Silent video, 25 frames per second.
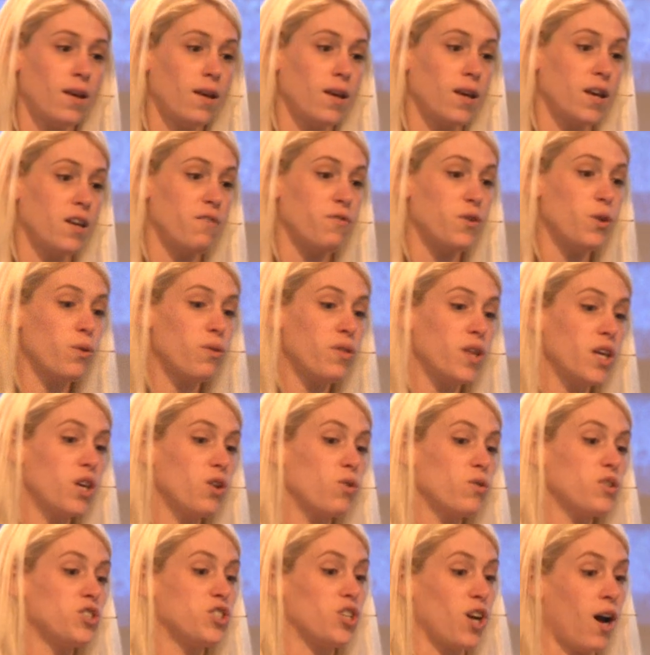If you think
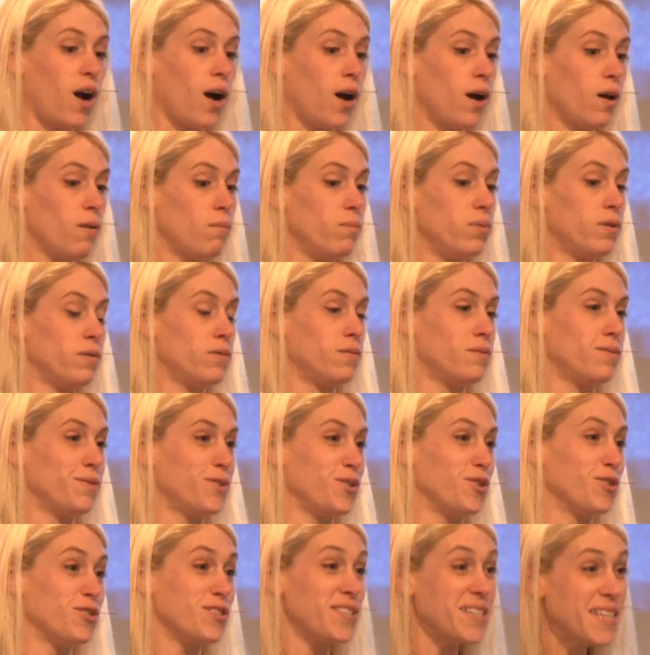your job,
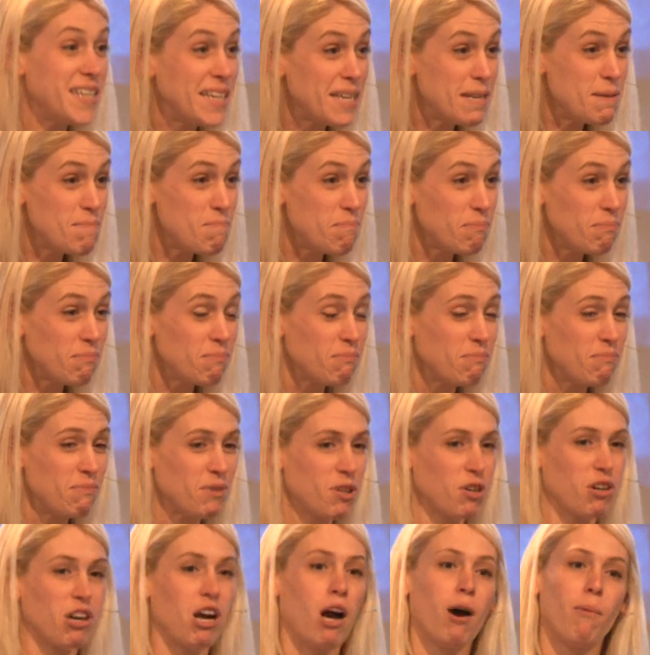your team,
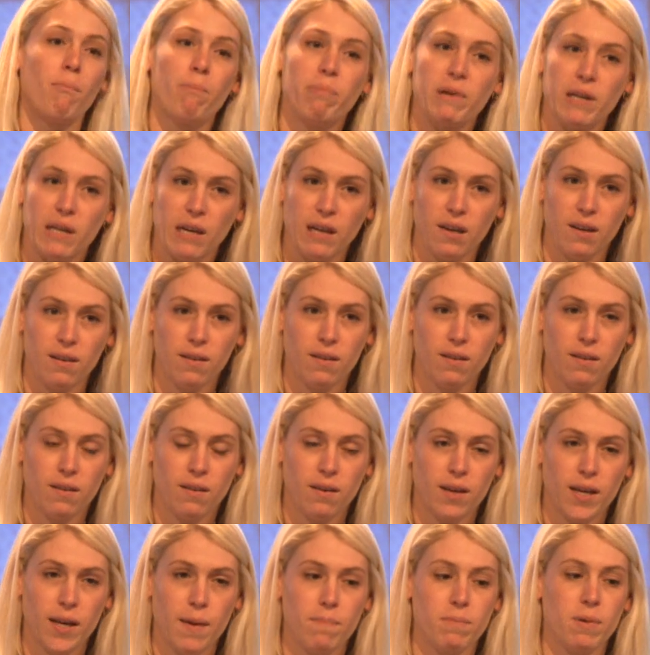your company
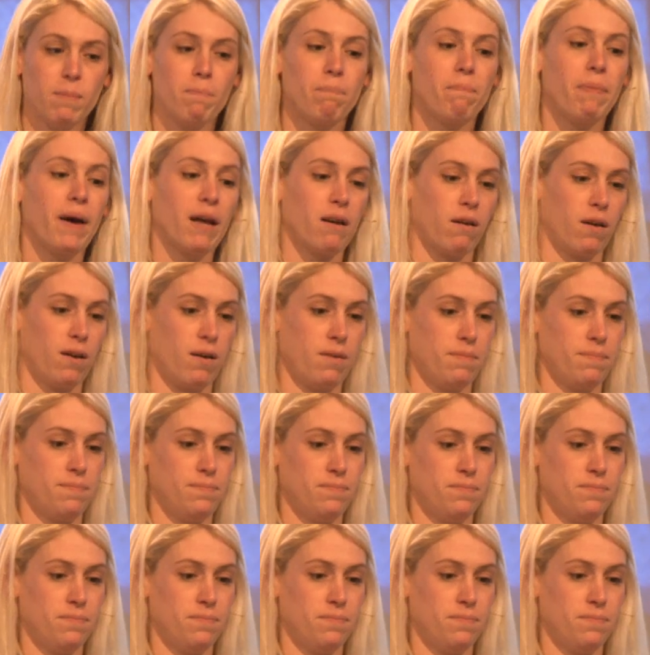can be better,